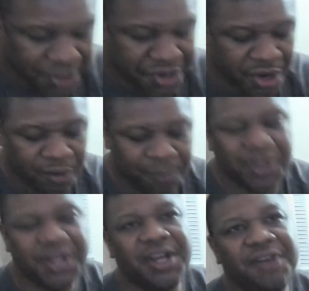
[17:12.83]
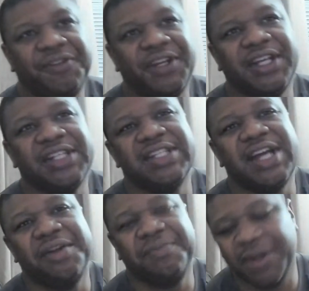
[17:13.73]
No, Ben Affleck is
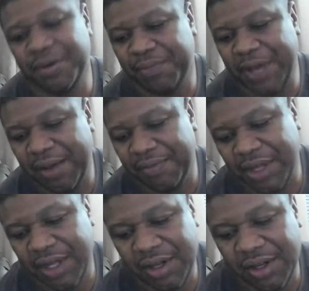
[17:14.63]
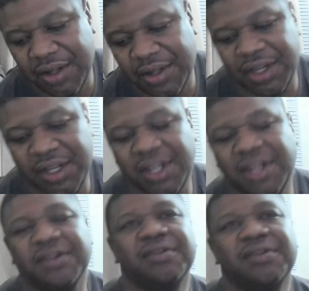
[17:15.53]
not a better Batman than Keaton.